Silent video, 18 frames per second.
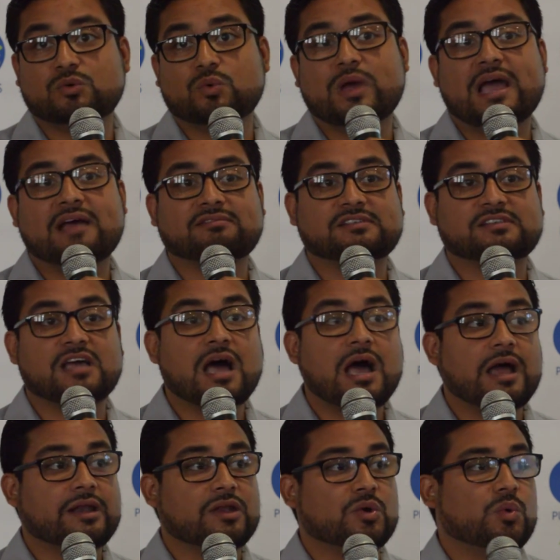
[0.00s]
who have
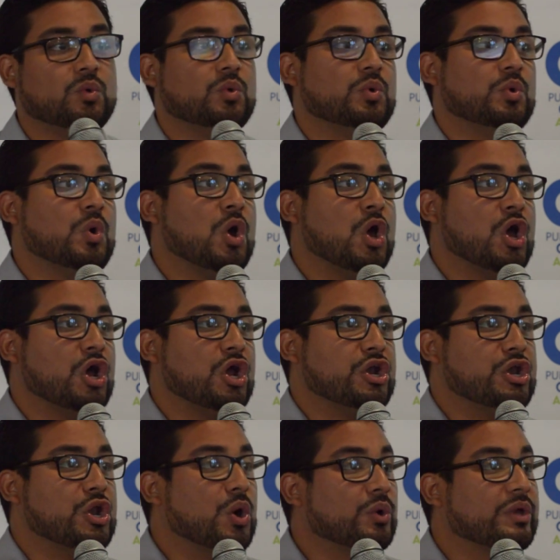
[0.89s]
taught, who
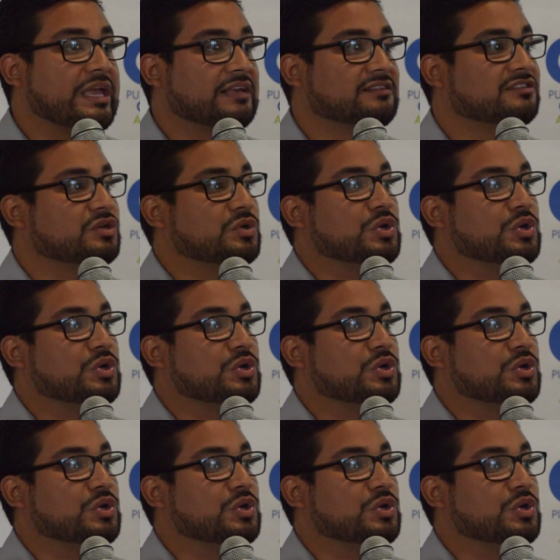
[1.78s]
know kids,